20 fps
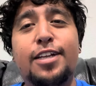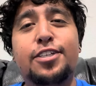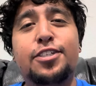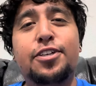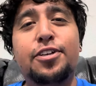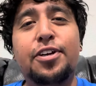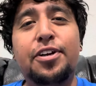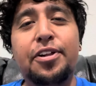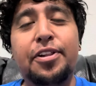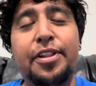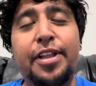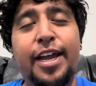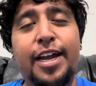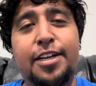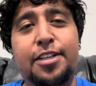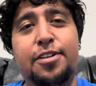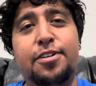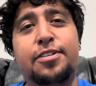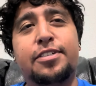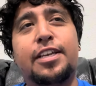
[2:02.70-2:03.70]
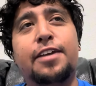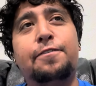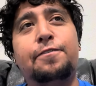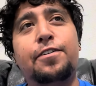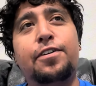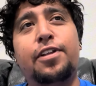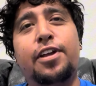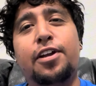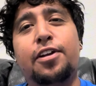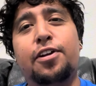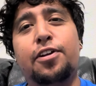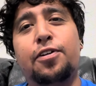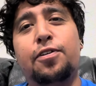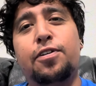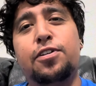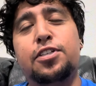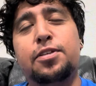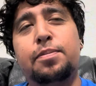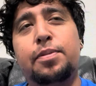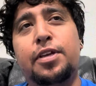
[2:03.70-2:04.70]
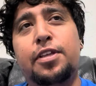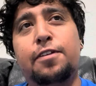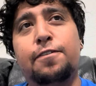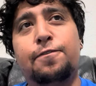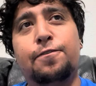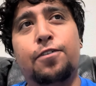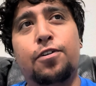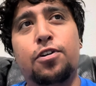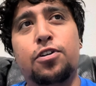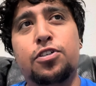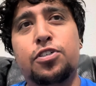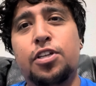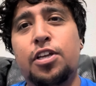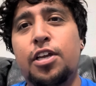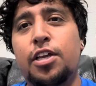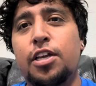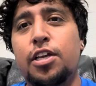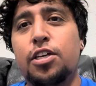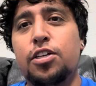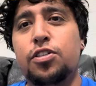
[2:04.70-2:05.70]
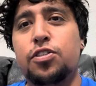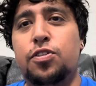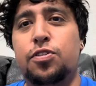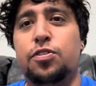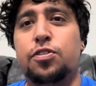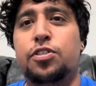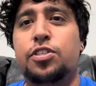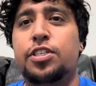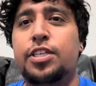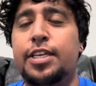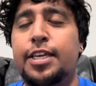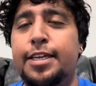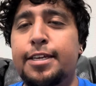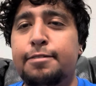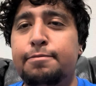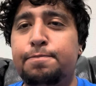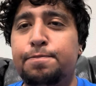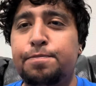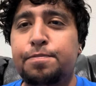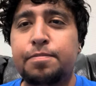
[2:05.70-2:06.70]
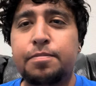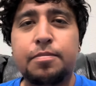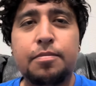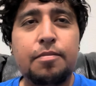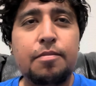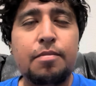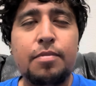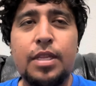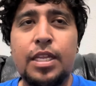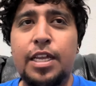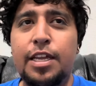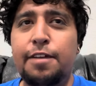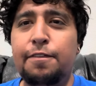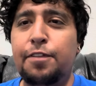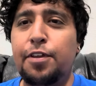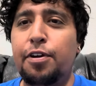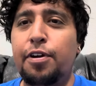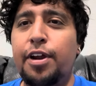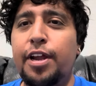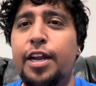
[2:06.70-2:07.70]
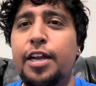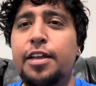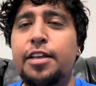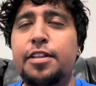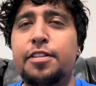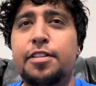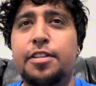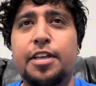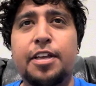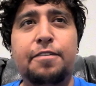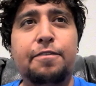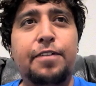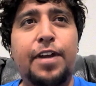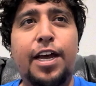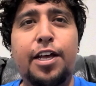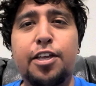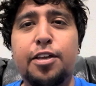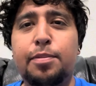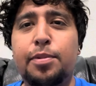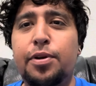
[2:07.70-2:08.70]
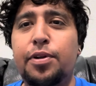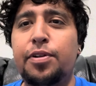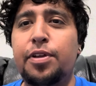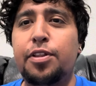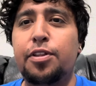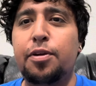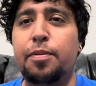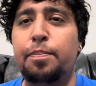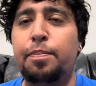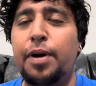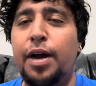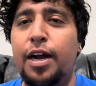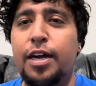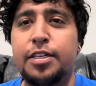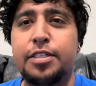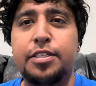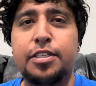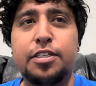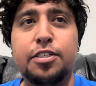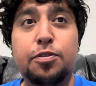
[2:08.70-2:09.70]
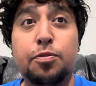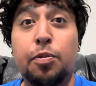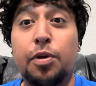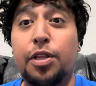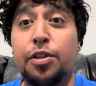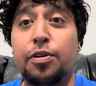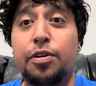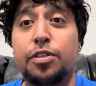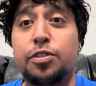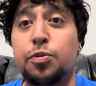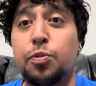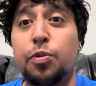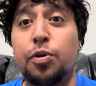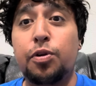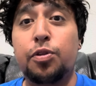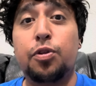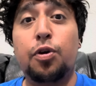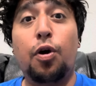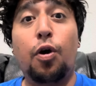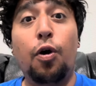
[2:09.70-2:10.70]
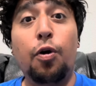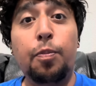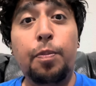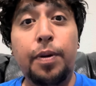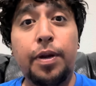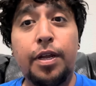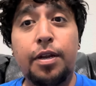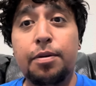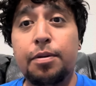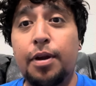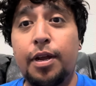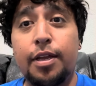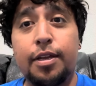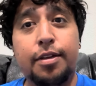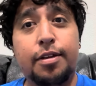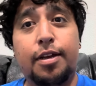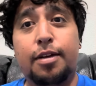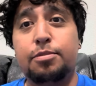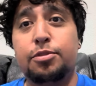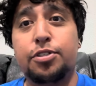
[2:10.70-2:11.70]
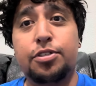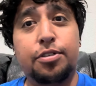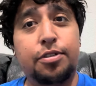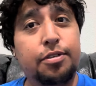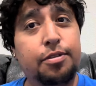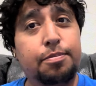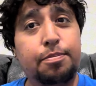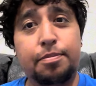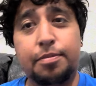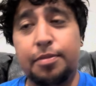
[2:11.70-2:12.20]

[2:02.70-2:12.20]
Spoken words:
So collectors, I feel like, are going to be the first to see if there are anything valuable in their boxes, whether it's worth opening, right? I'm sure